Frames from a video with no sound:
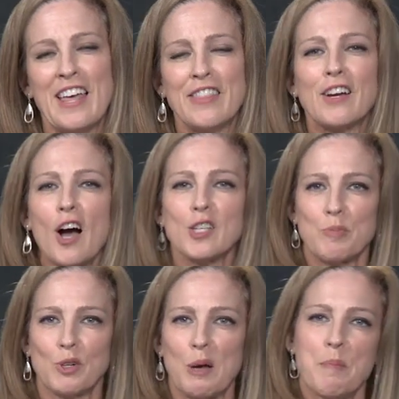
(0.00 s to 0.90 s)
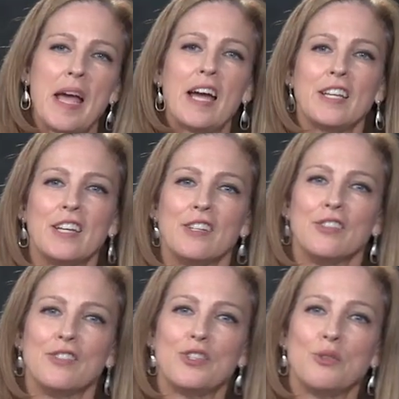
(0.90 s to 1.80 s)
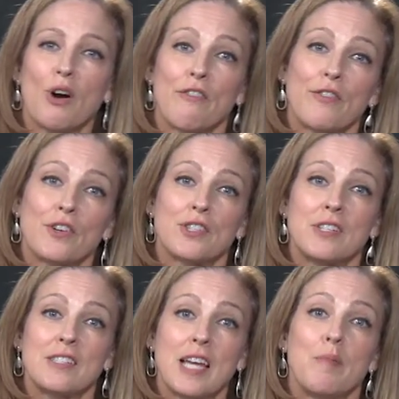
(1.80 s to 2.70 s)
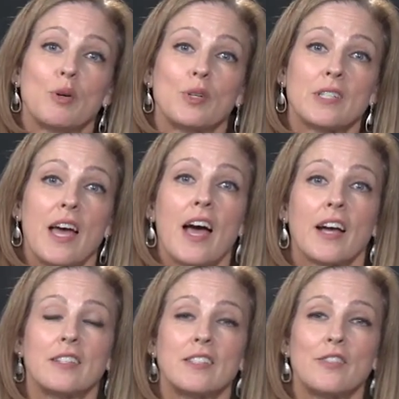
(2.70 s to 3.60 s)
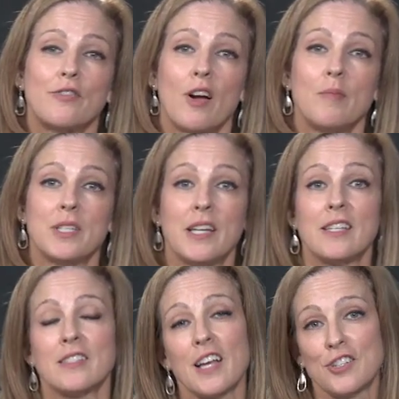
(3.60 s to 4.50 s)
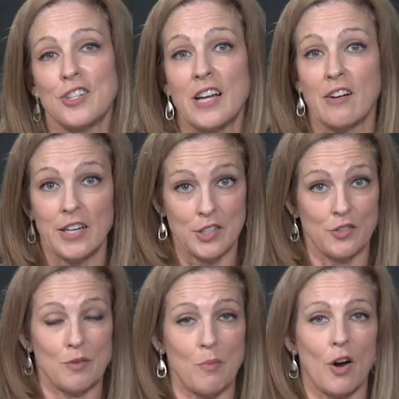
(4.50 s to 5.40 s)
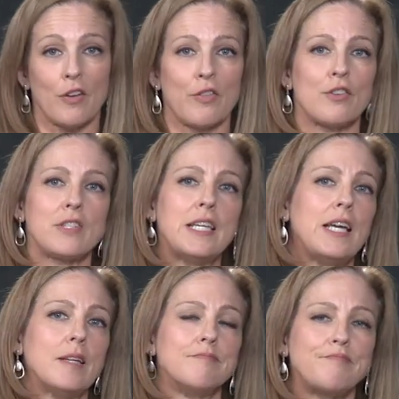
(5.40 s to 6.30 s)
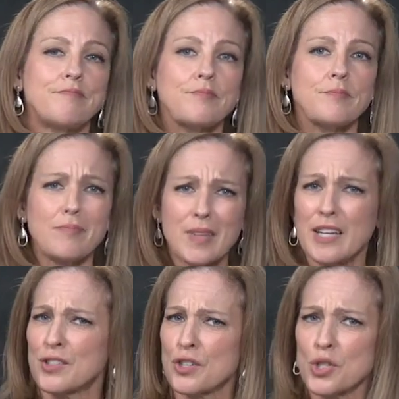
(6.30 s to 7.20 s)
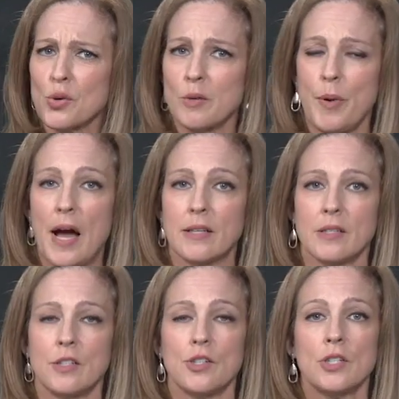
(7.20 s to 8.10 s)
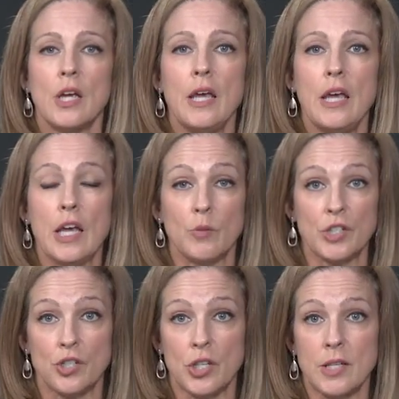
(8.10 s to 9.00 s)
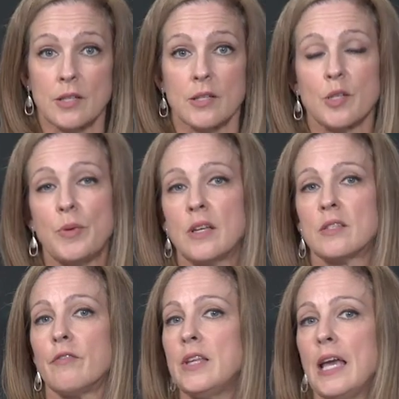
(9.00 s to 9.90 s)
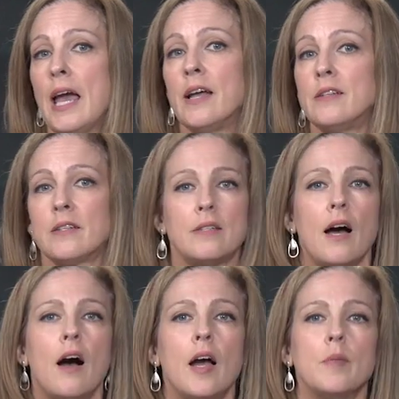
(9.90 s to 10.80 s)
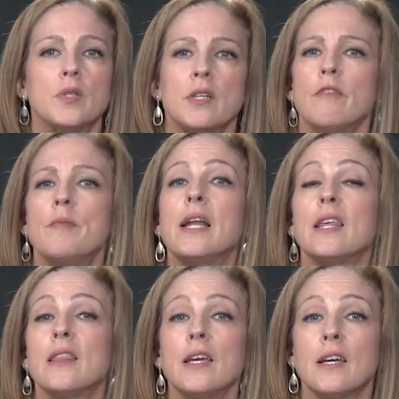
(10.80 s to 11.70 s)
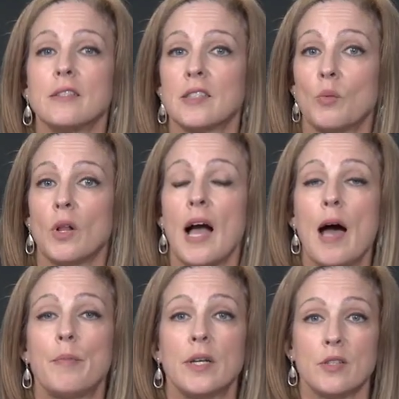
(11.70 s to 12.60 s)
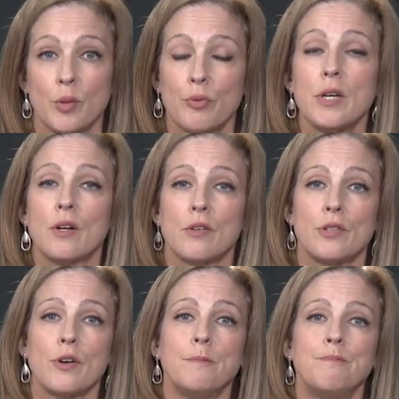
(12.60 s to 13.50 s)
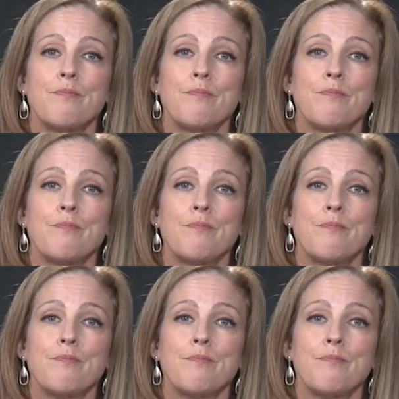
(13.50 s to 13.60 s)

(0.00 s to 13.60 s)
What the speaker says: The gospel companion to our first Samuel text from today's lectionary is from Mark 13. It's a short passage in which Jesus speaks of the end times and of many things that will happen as a precursor.